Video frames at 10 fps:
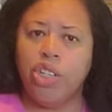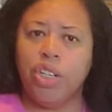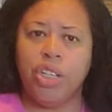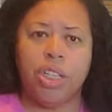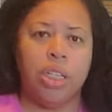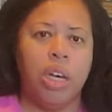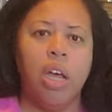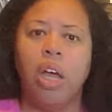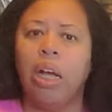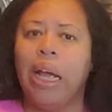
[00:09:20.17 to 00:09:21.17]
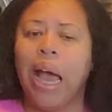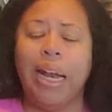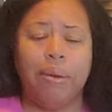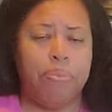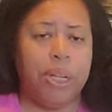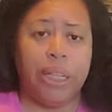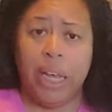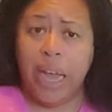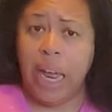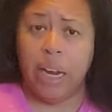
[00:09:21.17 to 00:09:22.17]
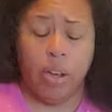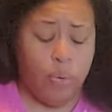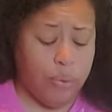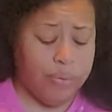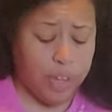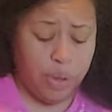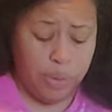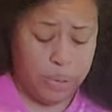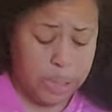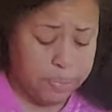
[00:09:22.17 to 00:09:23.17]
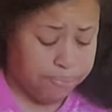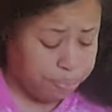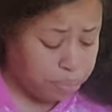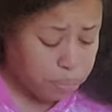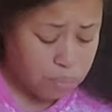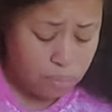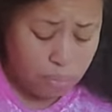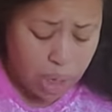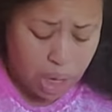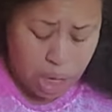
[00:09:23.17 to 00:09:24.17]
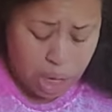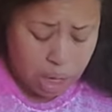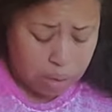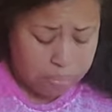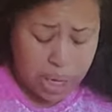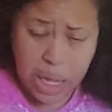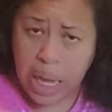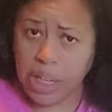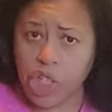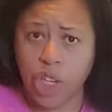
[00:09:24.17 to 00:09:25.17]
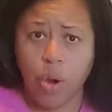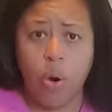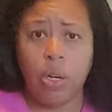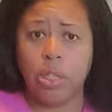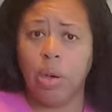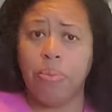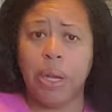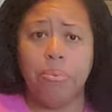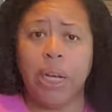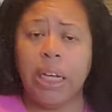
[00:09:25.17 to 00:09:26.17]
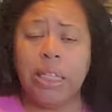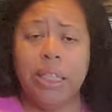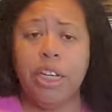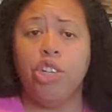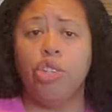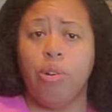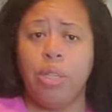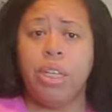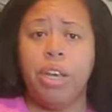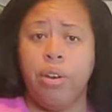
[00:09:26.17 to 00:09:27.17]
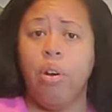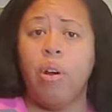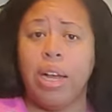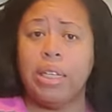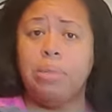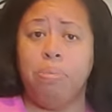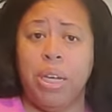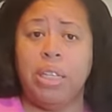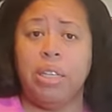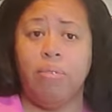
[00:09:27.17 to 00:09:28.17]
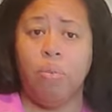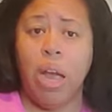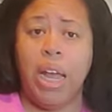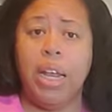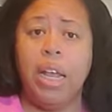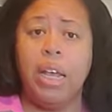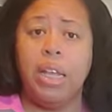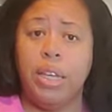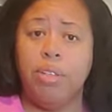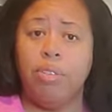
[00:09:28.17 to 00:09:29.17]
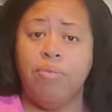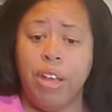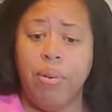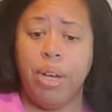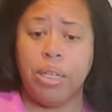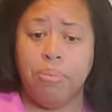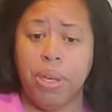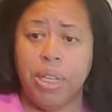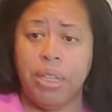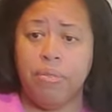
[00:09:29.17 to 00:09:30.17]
have just got it, but they had good reviews. I shouldn't have ordered so many because these shirts here are expensive, right? These are very expensive